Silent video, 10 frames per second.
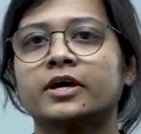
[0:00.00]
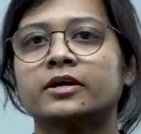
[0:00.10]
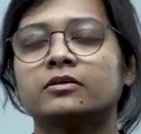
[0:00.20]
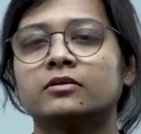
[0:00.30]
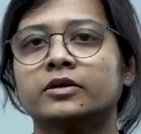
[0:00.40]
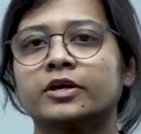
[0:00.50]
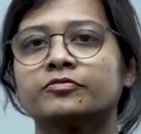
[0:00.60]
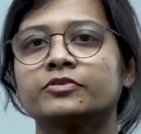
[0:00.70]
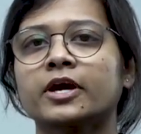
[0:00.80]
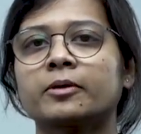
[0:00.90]
That uh,
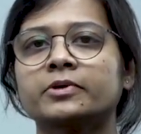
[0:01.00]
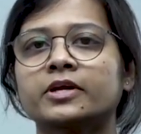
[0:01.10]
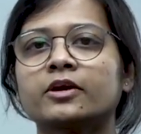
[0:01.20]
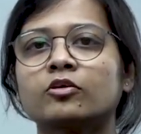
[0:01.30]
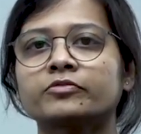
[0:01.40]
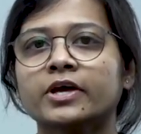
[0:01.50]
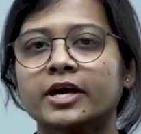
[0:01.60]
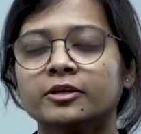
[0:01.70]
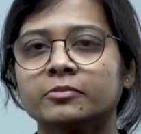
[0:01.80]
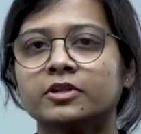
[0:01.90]
if the habitat of the
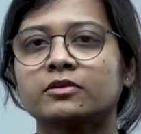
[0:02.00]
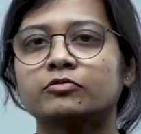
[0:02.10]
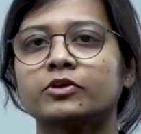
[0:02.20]
animals